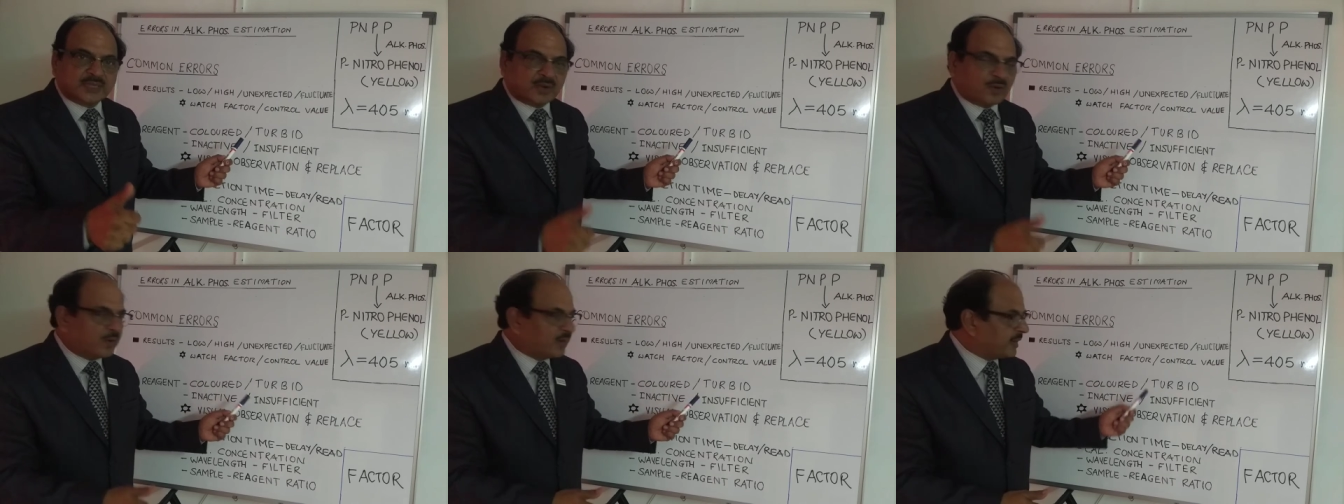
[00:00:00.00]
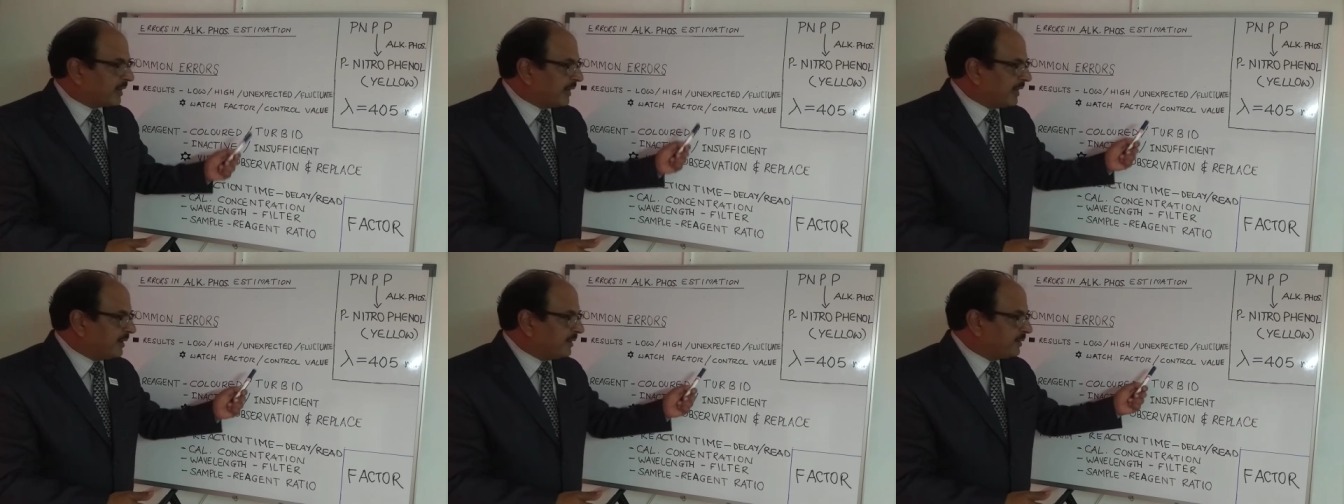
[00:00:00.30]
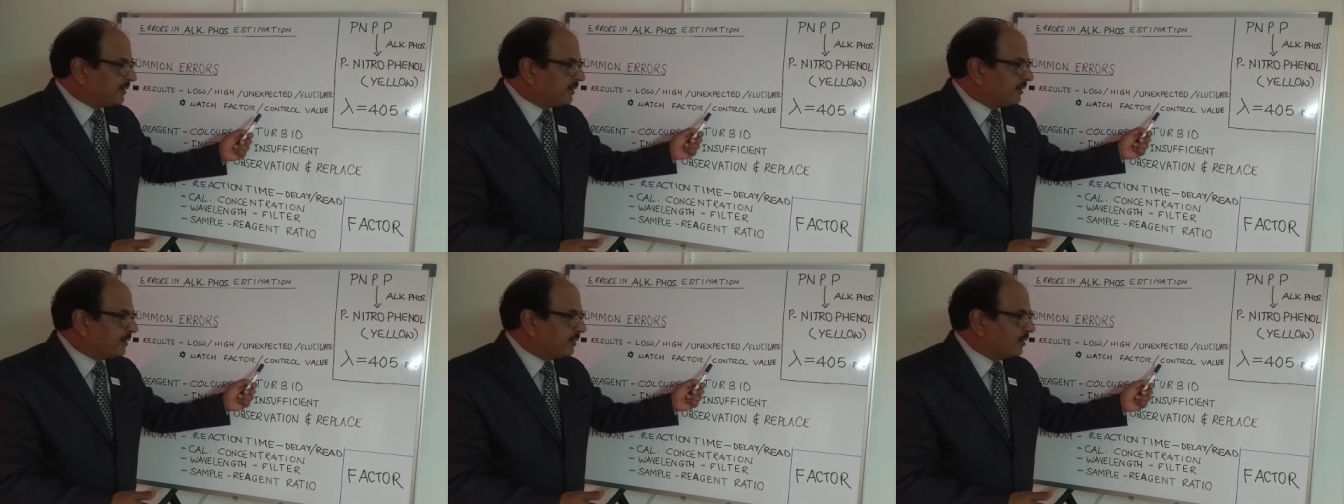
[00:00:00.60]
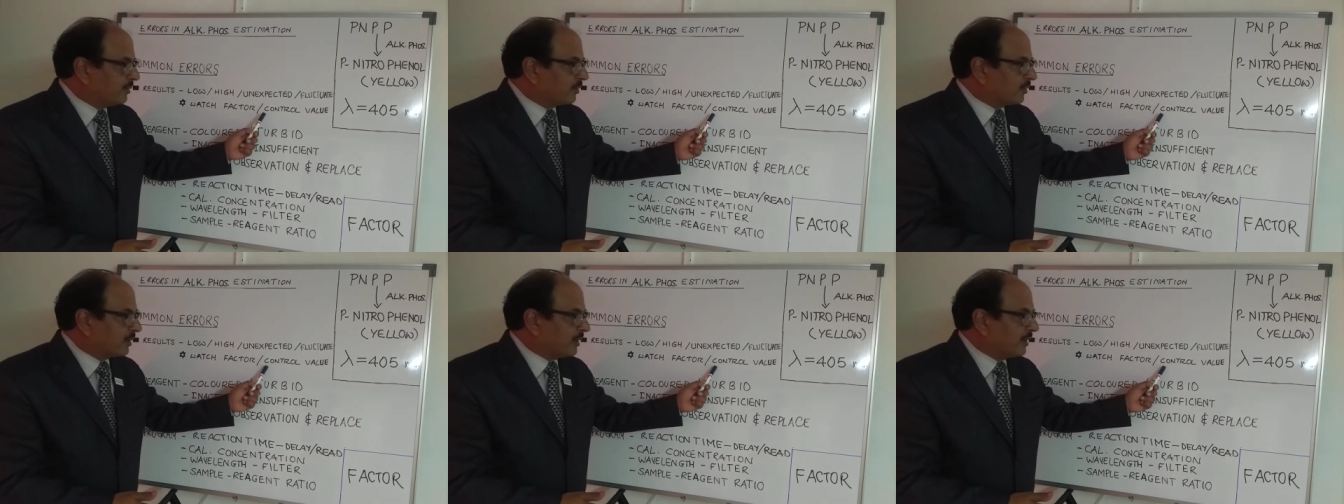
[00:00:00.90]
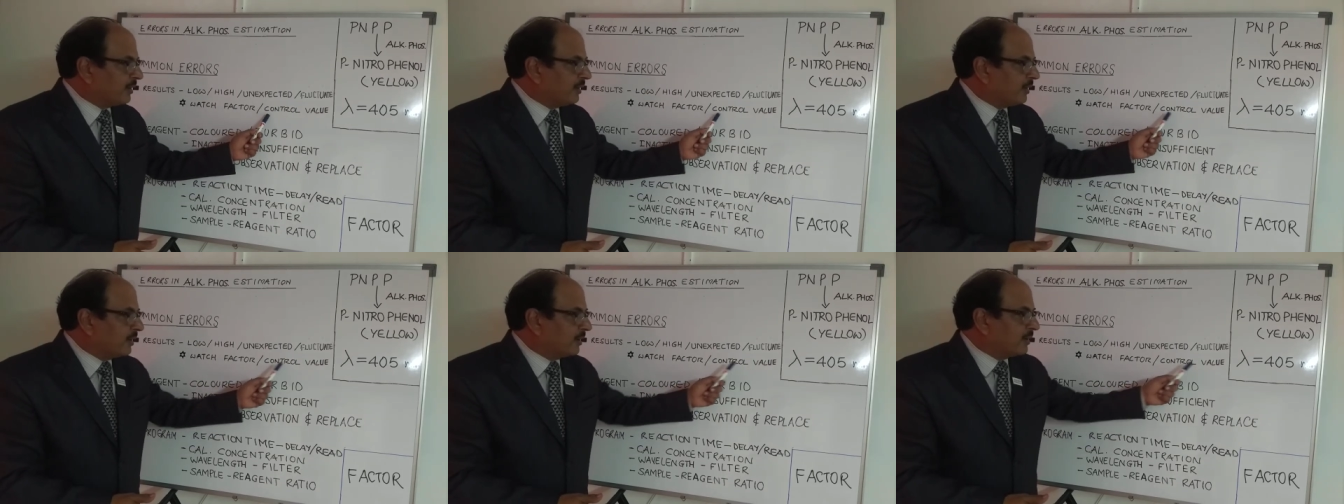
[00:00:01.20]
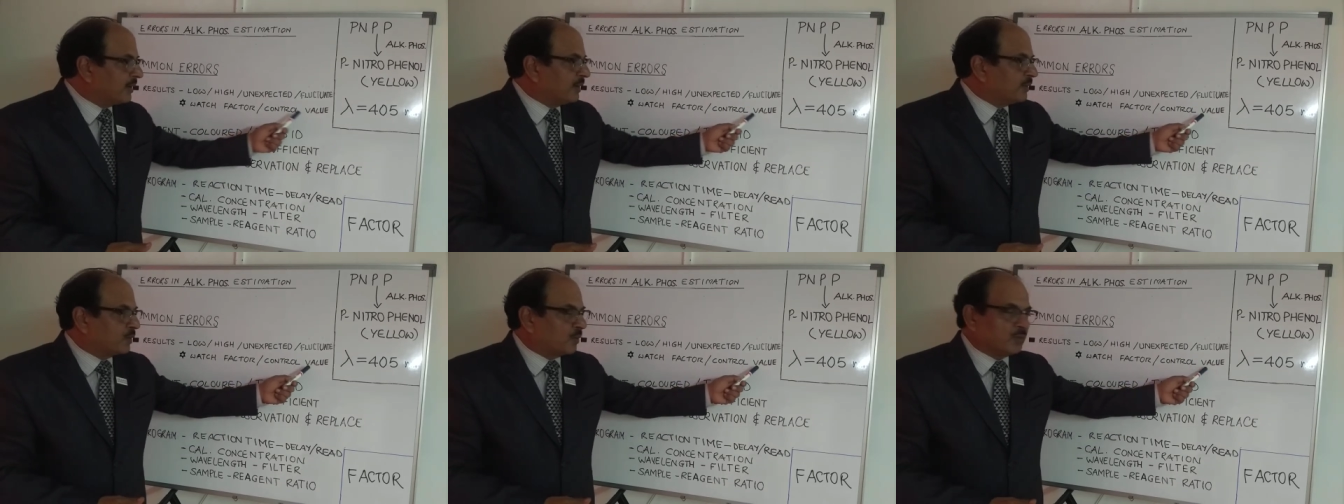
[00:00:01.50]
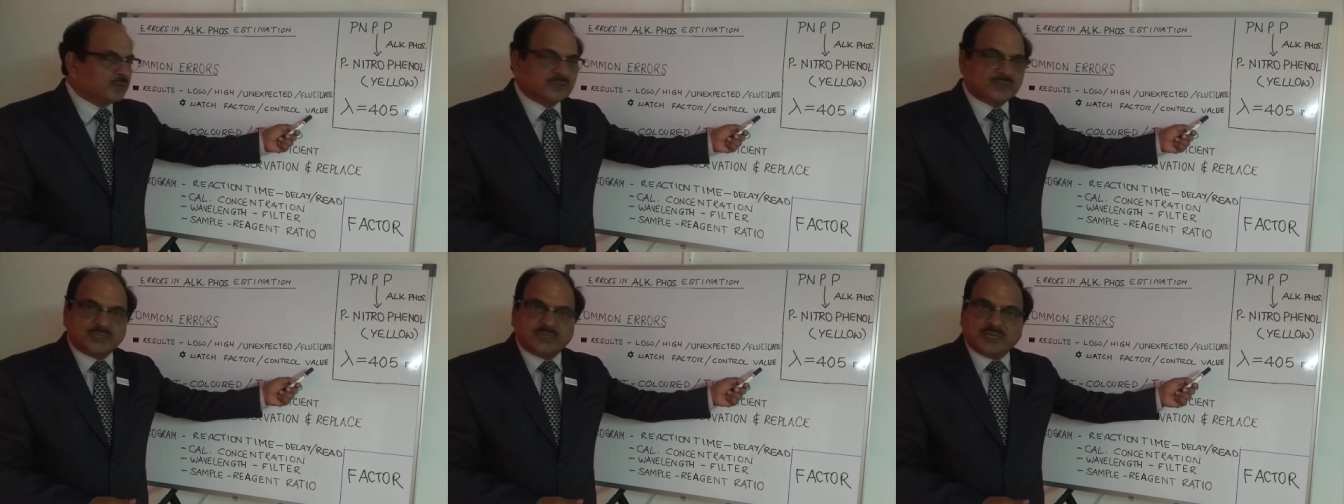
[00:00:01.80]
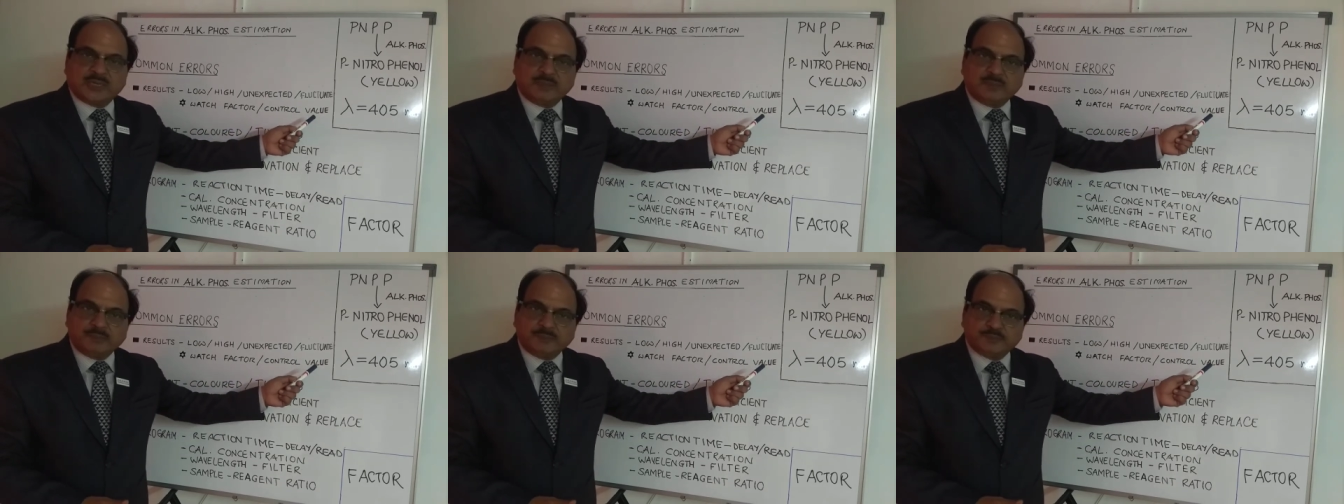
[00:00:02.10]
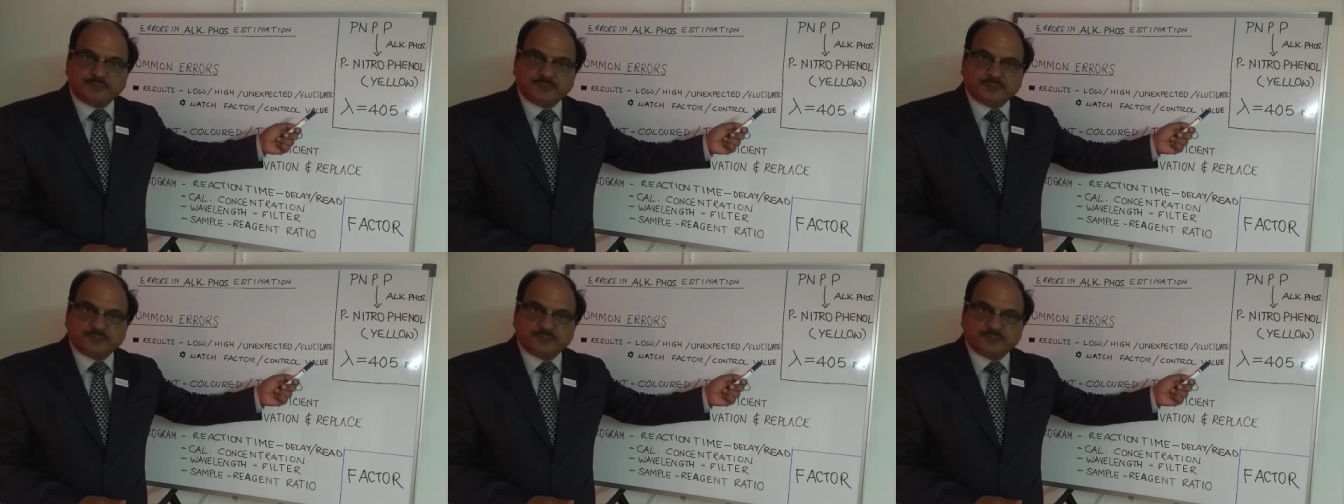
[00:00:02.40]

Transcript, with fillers: are all right, run a control serum